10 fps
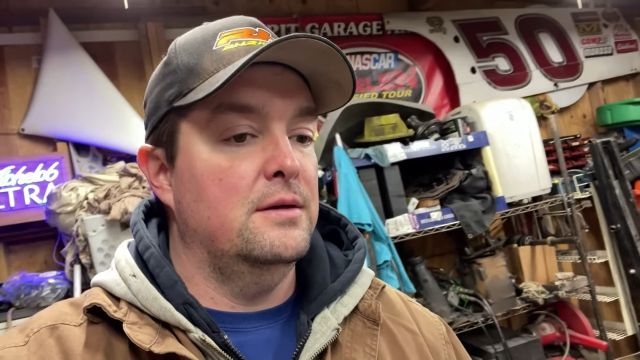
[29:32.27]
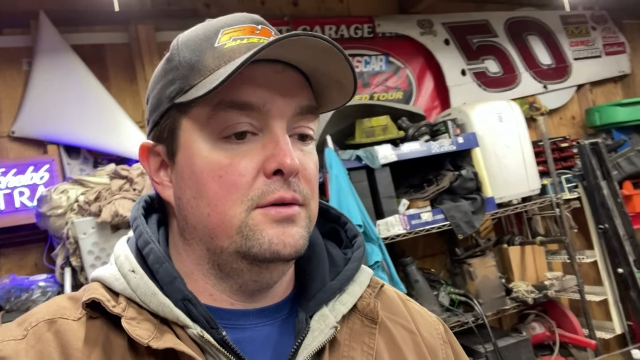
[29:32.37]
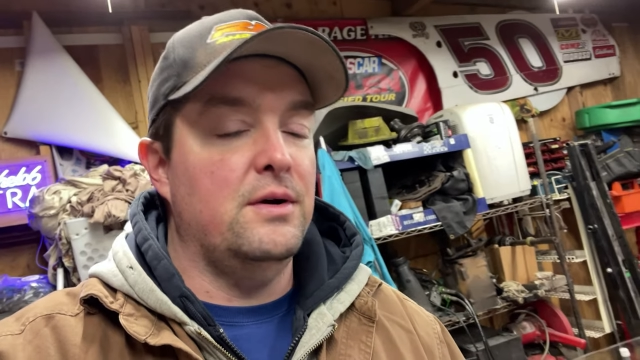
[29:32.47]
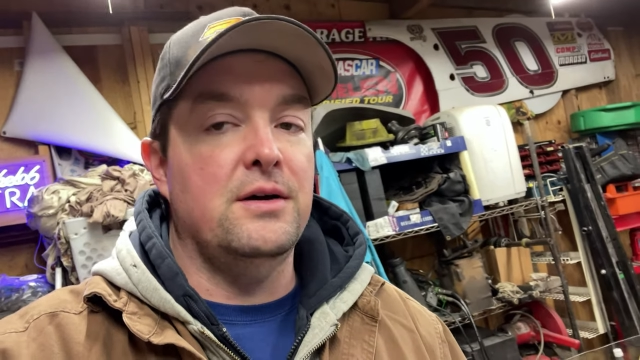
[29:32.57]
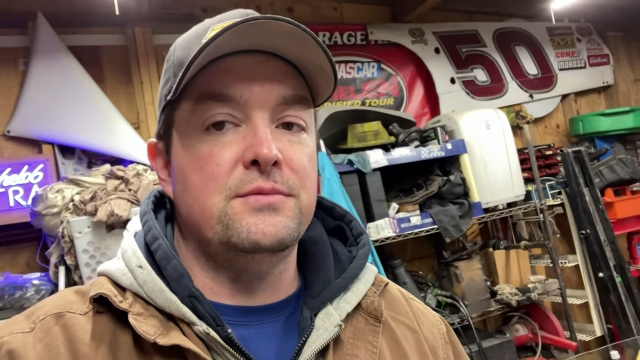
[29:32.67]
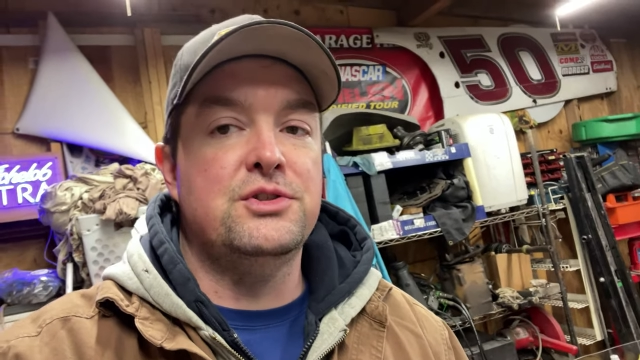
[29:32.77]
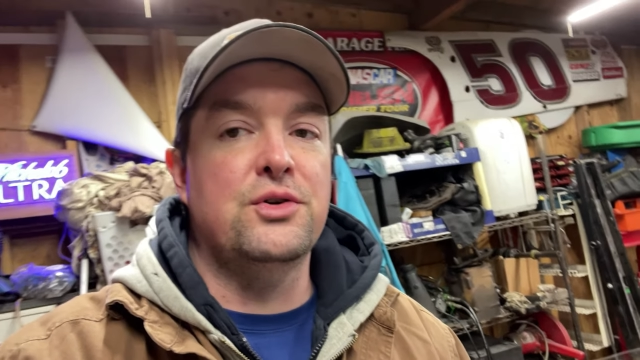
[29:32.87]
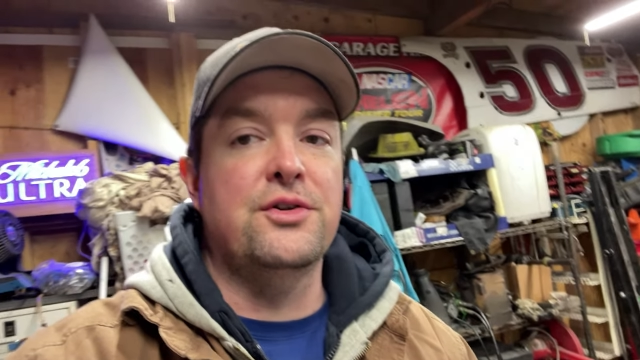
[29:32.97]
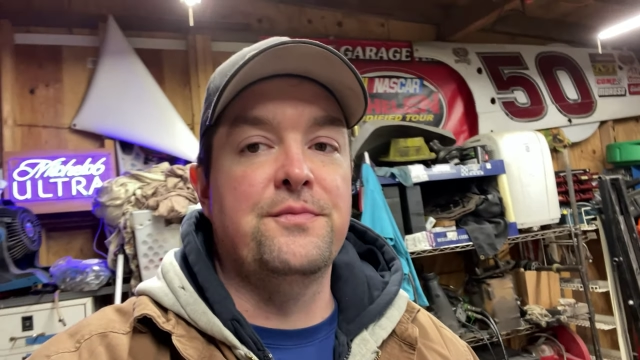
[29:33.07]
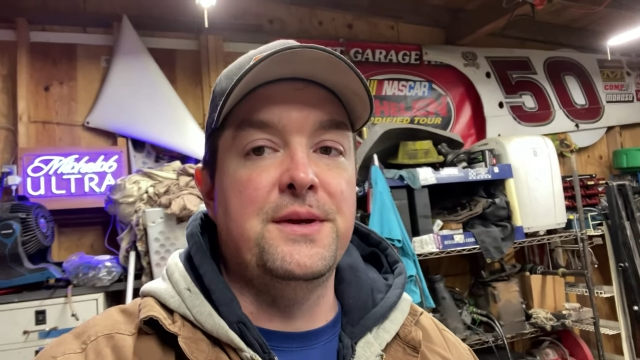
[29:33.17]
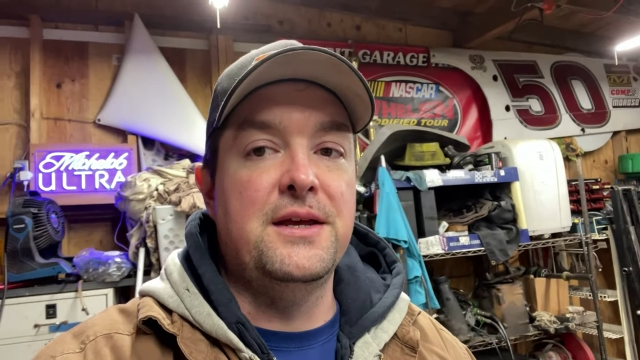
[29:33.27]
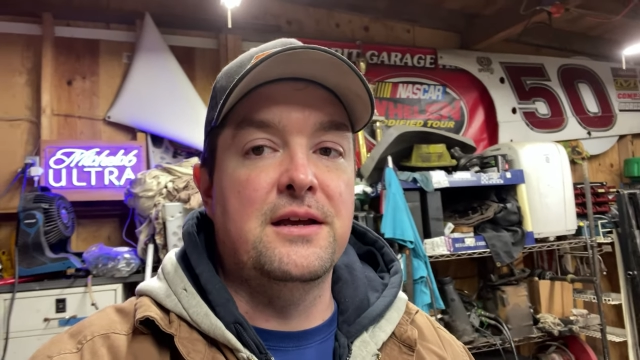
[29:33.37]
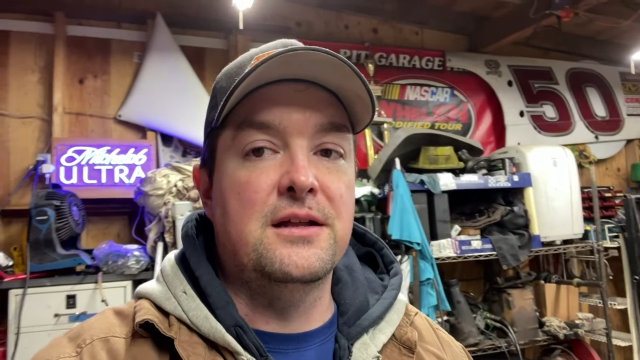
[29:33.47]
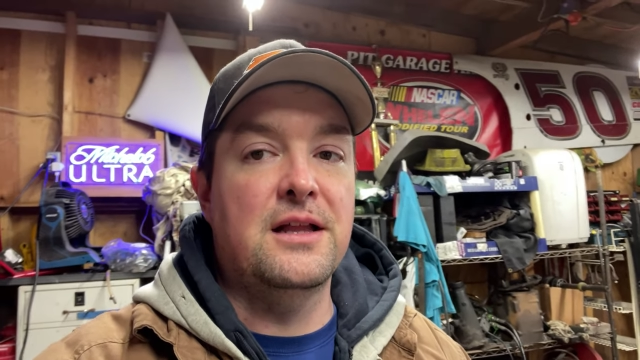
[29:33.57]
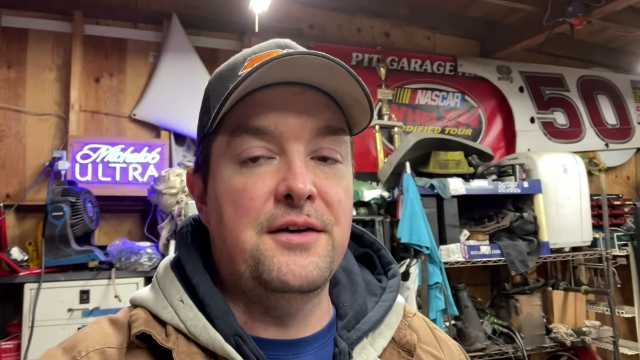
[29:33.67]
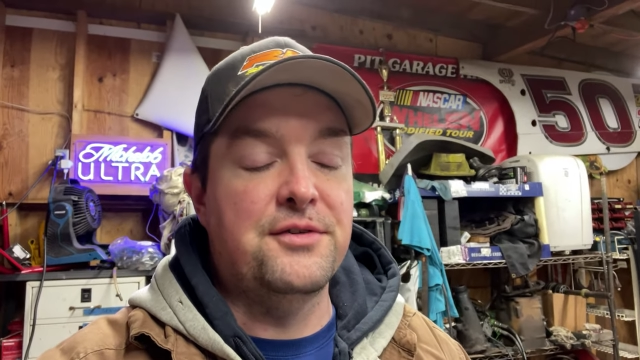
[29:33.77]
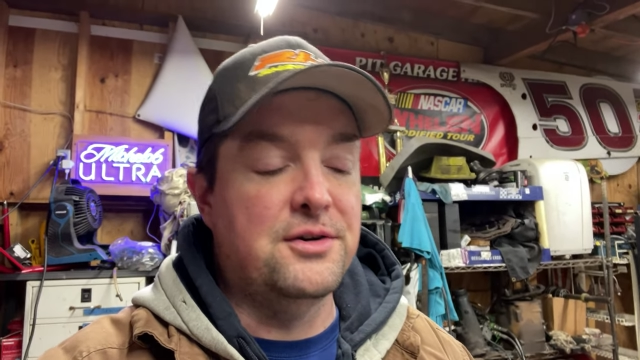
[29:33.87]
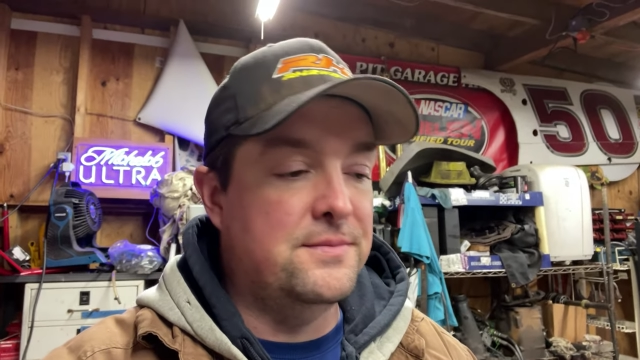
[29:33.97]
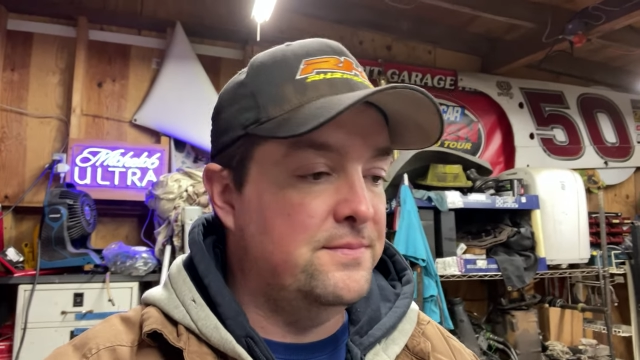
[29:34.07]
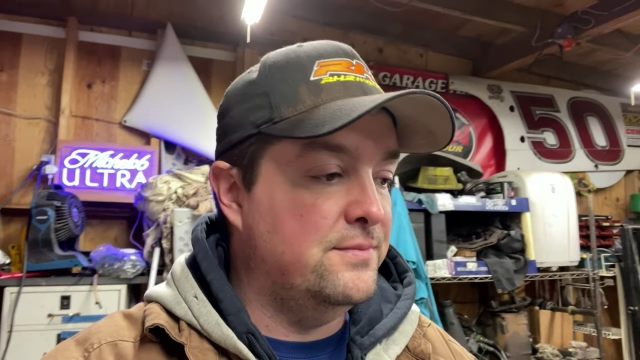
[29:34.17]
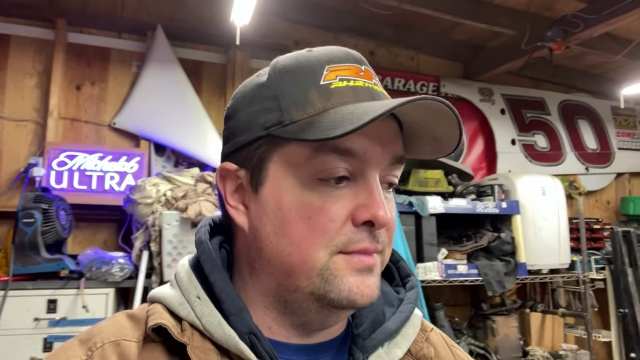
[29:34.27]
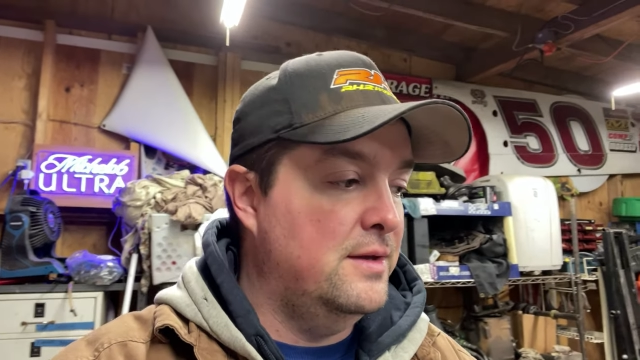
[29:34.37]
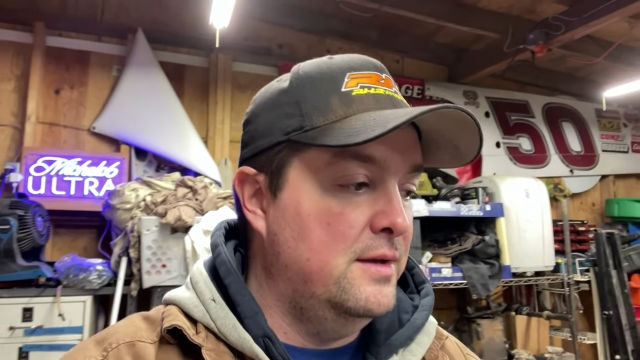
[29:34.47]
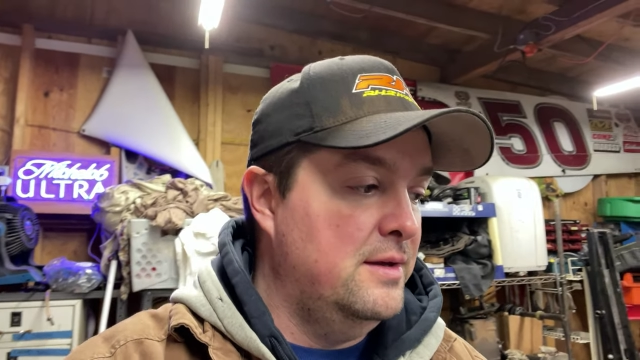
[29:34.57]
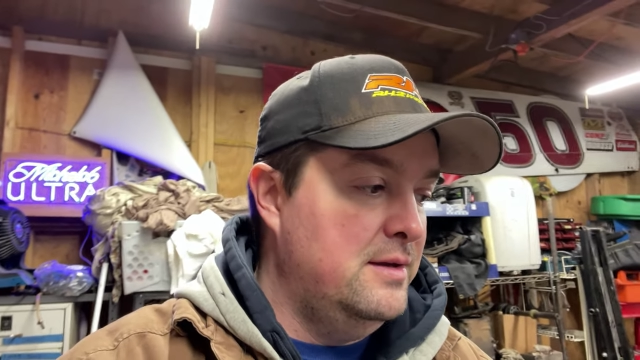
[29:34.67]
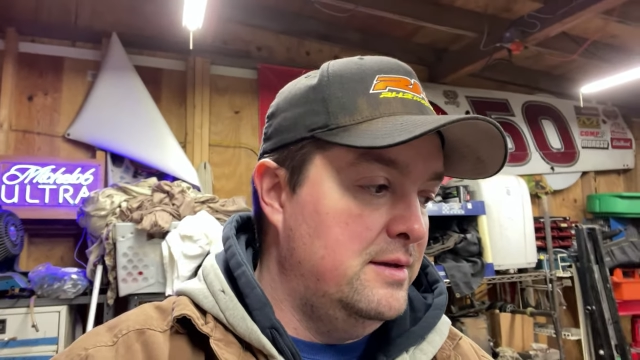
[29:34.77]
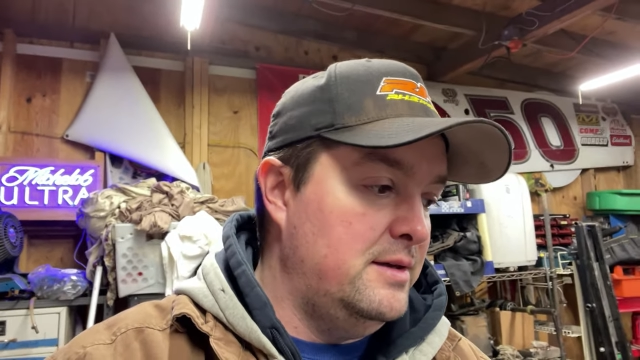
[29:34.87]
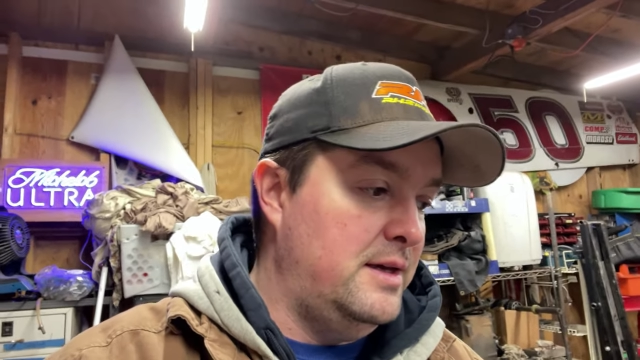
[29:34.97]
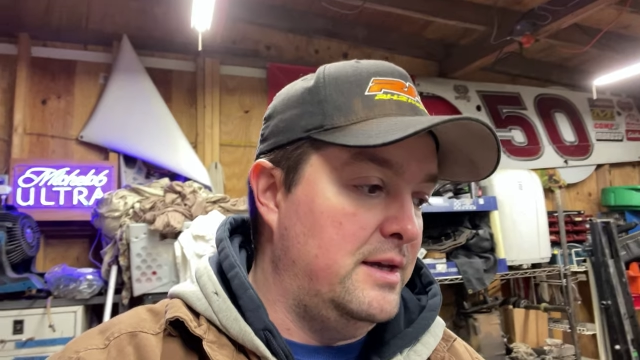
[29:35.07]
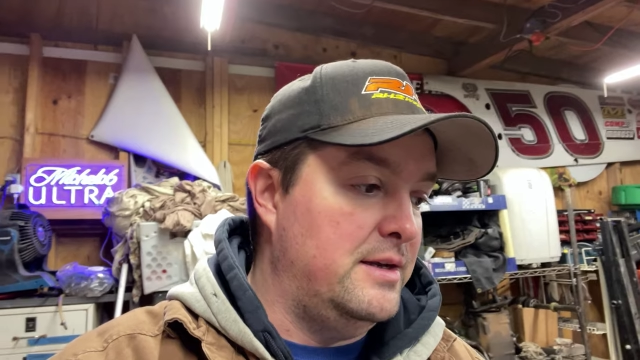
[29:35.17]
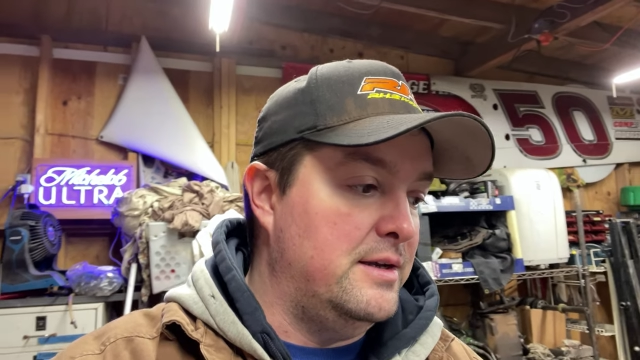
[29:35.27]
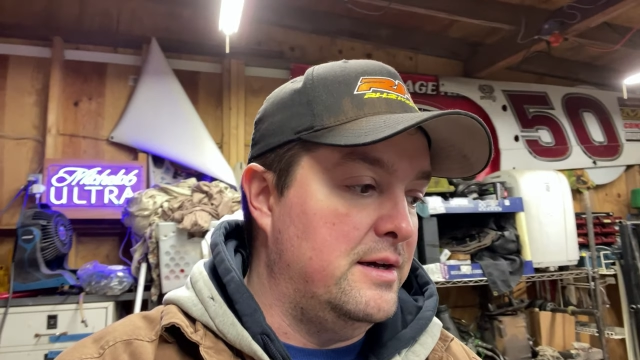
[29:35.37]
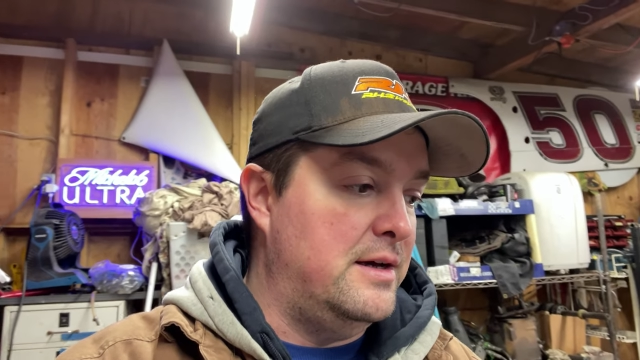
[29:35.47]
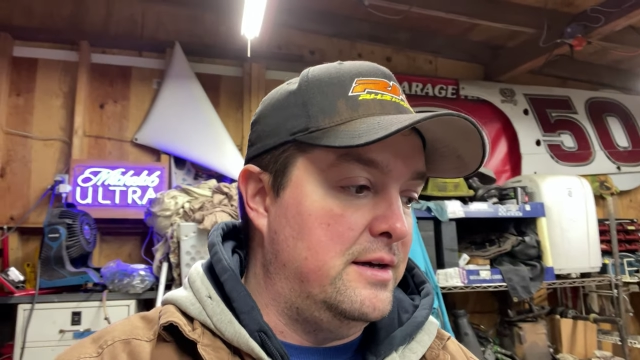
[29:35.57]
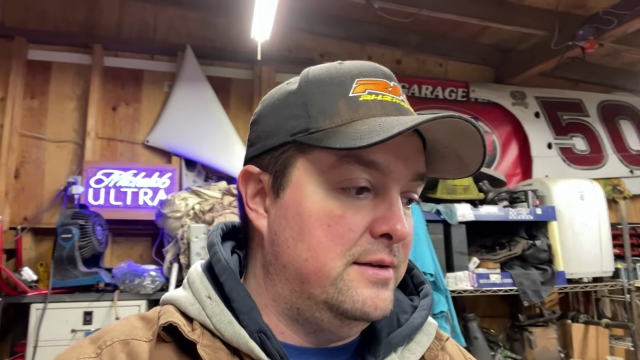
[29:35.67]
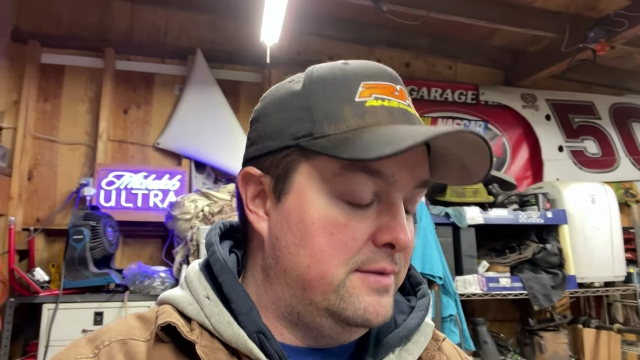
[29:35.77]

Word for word: Well, short of being clever, and uh,